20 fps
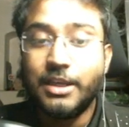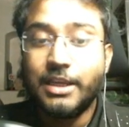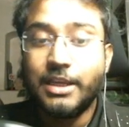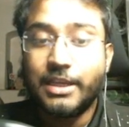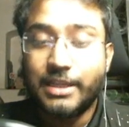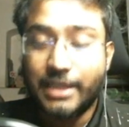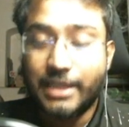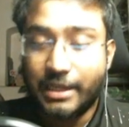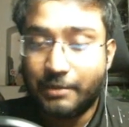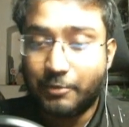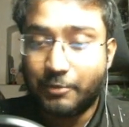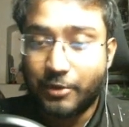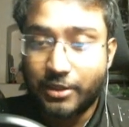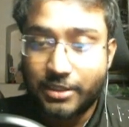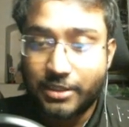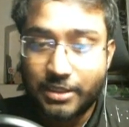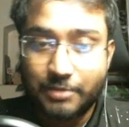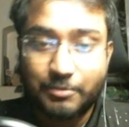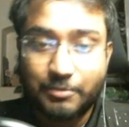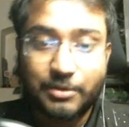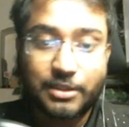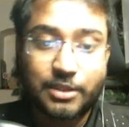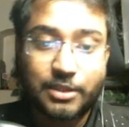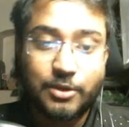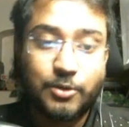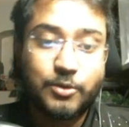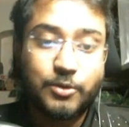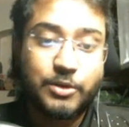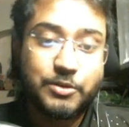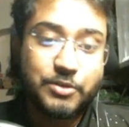get a pretty simple
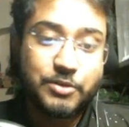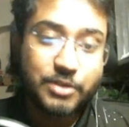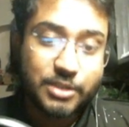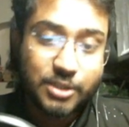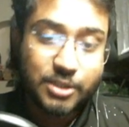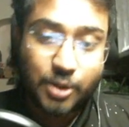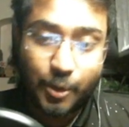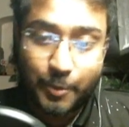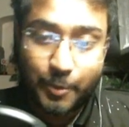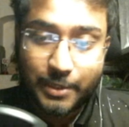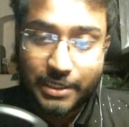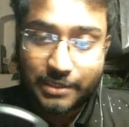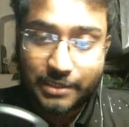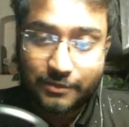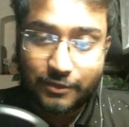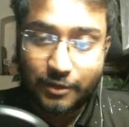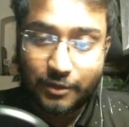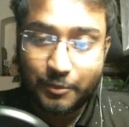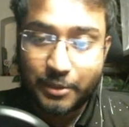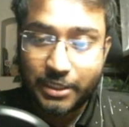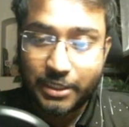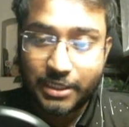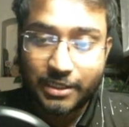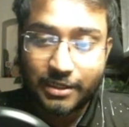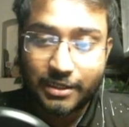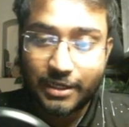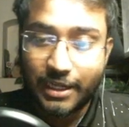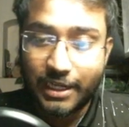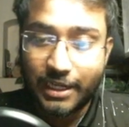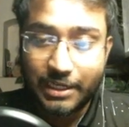code. You just copy it from here
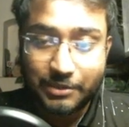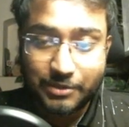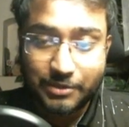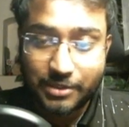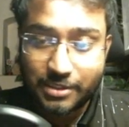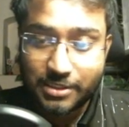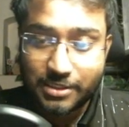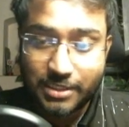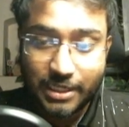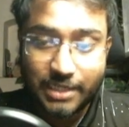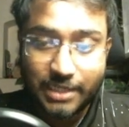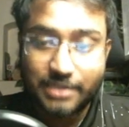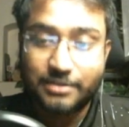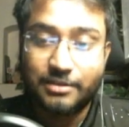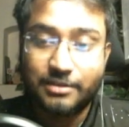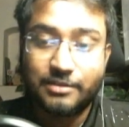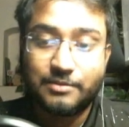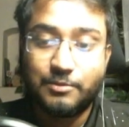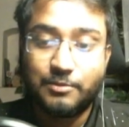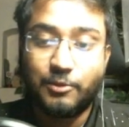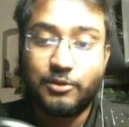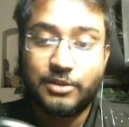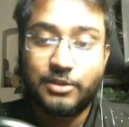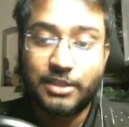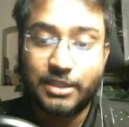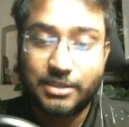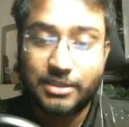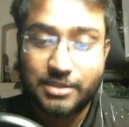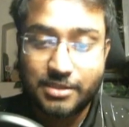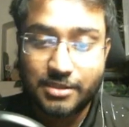and you just change these small
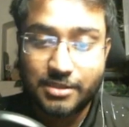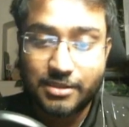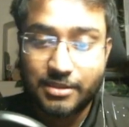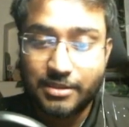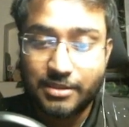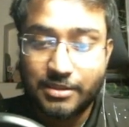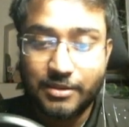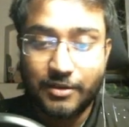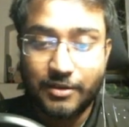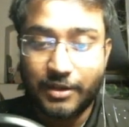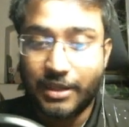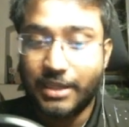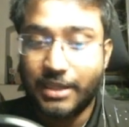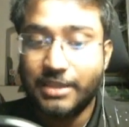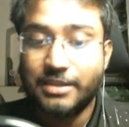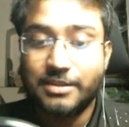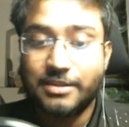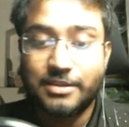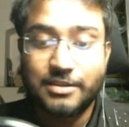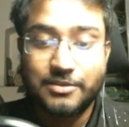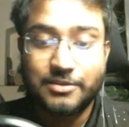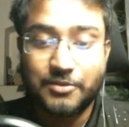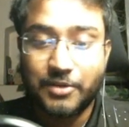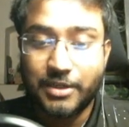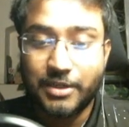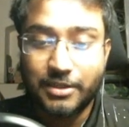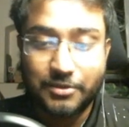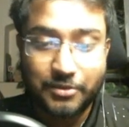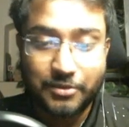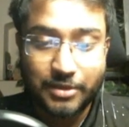things. Okay, this is
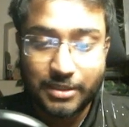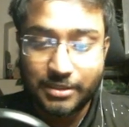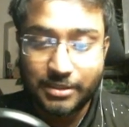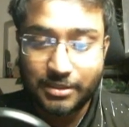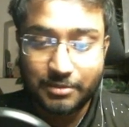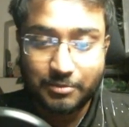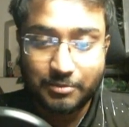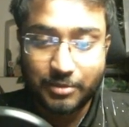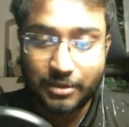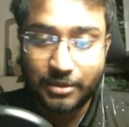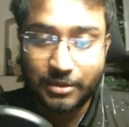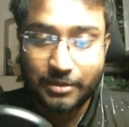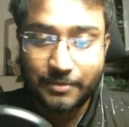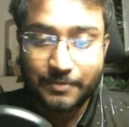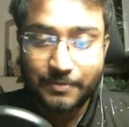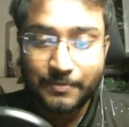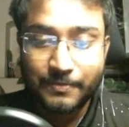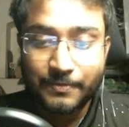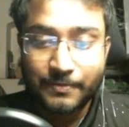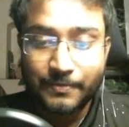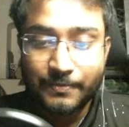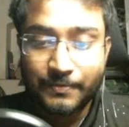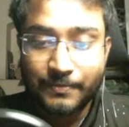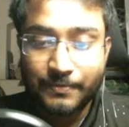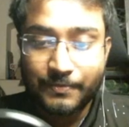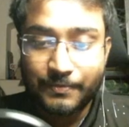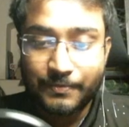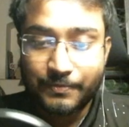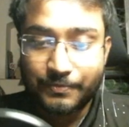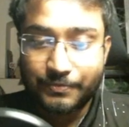really simple.
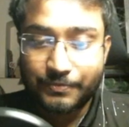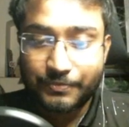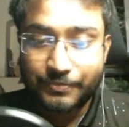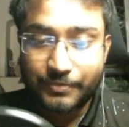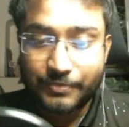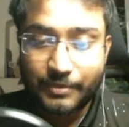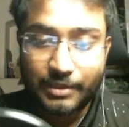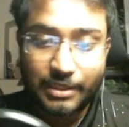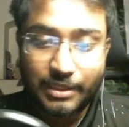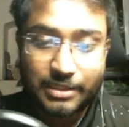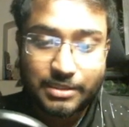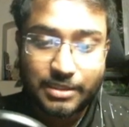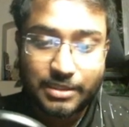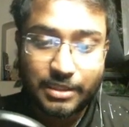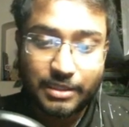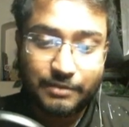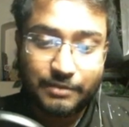Let's see if